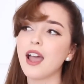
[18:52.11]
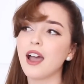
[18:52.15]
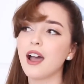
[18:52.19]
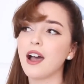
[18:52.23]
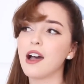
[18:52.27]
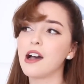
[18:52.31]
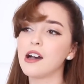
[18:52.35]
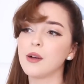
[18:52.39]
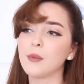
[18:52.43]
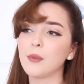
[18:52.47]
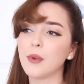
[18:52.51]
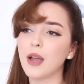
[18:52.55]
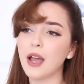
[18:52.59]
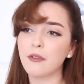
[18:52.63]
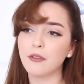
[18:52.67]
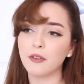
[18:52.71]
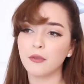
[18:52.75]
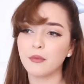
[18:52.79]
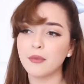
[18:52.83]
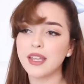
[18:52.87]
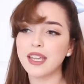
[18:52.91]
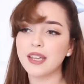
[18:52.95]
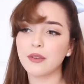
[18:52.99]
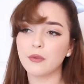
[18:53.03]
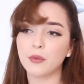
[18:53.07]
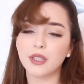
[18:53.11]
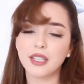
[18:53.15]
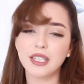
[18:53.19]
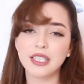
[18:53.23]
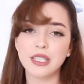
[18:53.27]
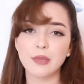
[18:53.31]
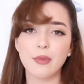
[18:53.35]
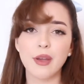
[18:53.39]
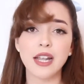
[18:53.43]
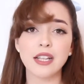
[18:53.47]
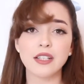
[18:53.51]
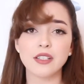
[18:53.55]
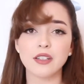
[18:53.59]
For me, it really
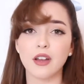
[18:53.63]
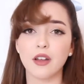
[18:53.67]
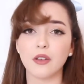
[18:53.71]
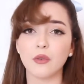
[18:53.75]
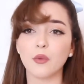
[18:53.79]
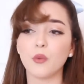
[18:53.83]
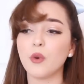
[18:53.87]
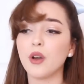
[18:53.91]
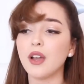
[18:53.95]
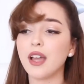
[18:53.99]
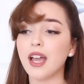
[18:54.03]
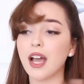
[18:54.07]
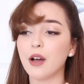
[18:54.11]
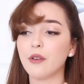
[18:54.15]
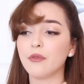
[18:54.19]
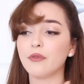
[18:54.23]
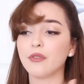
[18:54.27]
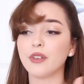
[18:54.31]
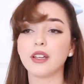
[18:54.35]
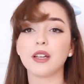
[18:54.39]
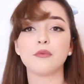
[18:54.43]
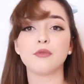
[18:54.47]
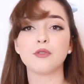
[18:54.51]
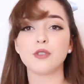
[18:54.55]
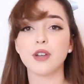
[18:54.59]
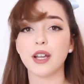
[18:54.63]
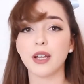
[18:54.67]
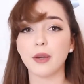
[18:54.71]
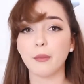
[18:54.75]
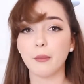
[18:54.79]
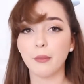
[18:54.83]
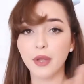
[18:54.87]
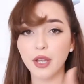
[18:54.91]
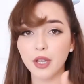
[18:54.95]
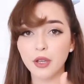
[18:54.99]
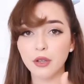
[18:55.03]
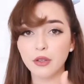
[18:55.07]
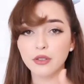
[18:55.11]
depends on what outfit I'm trying to
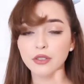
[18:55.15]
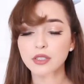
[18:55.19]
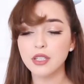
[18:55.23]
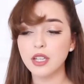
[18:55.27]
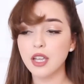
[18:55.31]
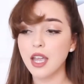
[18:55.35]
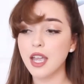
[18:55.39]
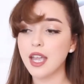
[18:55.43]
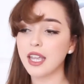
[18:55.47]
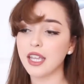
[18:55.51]
build.